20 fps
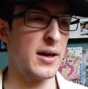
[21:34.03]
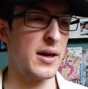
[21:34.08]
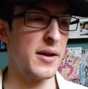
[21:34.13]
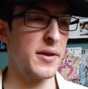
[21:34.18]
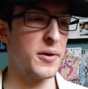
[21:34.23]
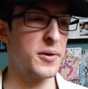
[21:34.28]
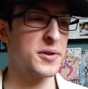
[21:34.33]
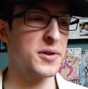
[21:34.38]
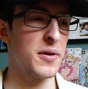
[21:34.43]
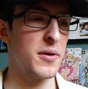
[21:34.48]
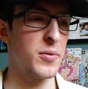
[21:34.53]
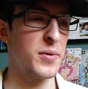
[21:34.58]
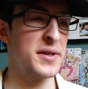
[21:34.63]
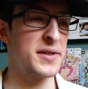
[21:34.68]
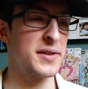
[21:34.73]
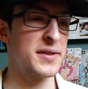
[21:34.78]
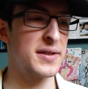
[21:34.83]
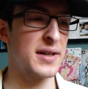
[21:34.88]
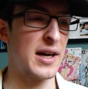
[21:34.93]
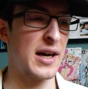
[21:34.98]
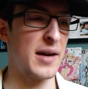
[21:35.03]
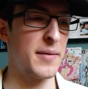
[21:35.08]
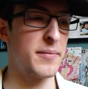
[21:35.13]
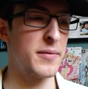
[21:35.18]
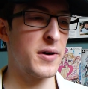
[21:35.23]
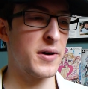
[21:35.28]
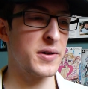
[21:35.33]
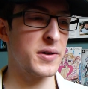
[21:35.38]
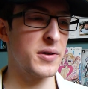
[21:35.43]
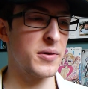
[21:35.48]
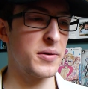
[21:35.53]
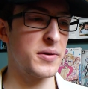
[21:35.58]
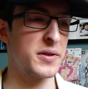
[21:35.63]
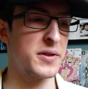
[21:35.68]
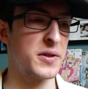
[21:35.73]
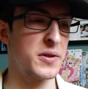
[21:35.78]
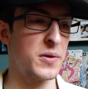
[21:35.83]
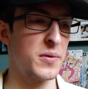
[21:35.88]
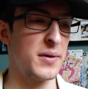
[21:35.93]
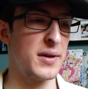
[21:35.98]
those are the reasons I'm not going
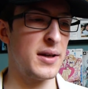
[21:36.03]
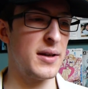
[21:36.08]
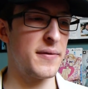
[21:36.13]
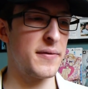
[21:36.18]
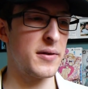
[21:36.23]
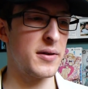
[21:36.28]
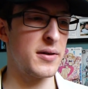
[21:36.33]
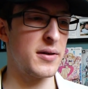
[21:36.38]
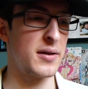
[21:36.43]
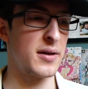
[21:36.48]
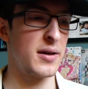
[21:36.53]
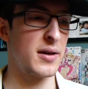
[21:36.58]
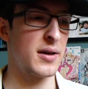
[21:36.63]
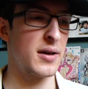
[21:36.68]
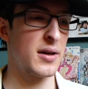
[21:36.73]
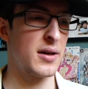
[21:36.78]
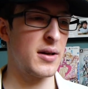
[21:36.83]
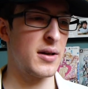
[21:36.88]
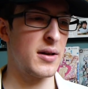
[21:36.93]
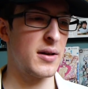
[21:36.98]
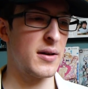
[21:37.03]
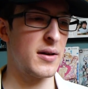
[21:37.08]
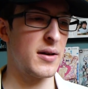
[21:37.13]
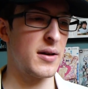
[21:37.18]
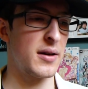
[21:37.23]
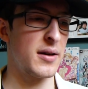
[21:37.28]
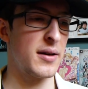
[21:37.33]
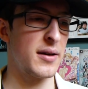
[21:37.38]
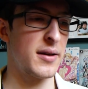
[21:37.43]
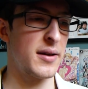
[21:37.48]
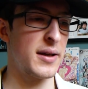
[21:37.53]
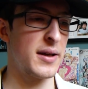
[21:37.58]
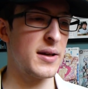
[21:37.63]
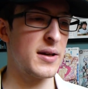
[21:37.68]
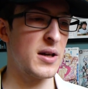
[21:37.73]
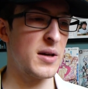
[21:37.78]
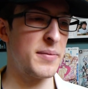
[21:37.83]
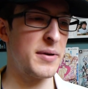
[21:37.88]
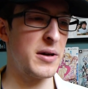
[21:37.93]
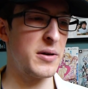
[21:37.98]
to even think
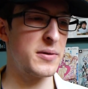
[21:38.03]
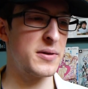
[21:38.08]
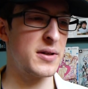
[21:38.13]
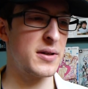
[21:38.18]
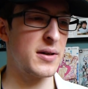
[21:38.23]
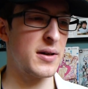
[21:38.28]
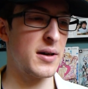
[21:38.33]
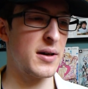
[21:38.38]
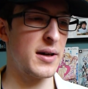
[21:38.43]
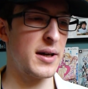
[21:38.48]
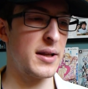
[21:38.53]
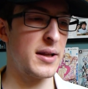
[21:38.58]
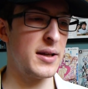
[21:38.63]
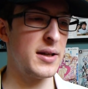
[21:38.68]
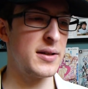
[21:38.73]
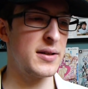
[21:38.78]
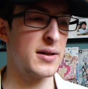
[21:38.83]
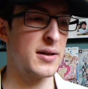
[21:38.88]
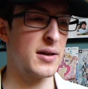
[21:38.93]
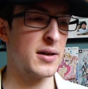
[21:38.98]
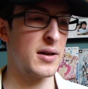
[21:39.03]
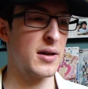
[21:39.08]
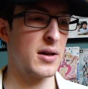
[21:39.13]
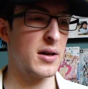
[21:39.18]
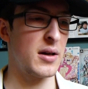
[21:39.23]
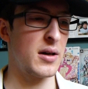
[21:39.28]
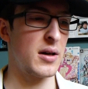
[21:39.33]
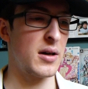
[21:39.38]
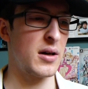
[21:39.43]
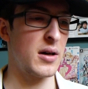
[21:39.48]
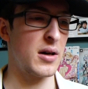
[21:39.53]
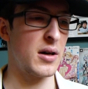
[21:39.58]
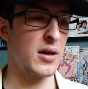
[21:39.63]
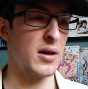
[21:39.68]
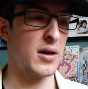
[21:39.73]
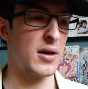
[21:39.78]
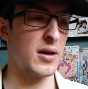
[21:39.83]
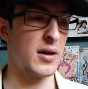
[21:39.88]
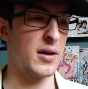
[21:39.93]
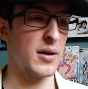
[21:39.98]
about Elite.
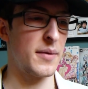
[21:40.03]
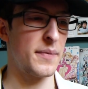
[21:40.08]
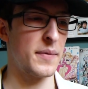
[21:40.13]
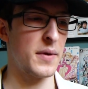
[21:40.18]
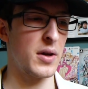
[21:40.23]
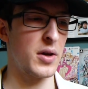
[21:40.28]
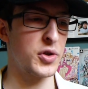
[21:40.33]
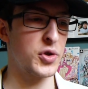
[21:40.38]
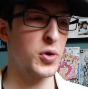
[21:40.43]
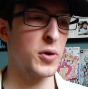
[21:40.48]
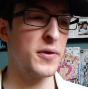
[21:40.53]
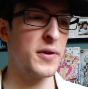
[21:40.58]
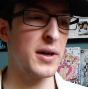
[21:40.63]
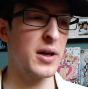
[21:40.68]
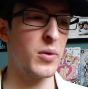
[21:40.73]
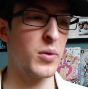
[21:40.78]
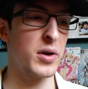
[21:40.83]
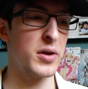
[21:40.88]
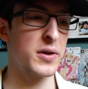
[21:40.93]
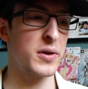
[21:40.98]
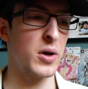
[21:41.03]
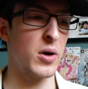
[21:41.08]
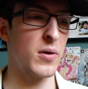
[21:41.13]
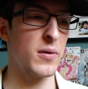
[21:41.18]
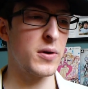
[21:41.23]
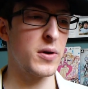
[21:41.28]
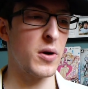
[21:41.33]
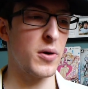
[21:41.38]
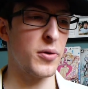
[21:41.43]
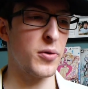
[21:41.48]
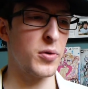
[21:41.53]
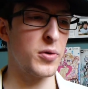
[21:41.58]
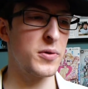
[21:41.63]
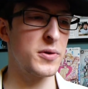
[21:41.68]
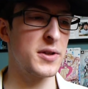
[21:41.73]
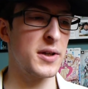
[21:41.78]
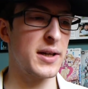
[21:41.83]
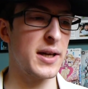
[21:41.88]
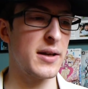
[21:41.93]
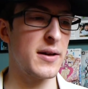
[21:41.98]
A short thing I wanted to go through
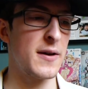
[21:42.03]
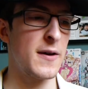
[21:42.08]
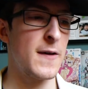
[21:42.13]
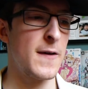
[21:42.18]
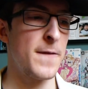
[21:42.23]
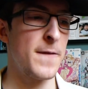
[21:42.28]
is, again,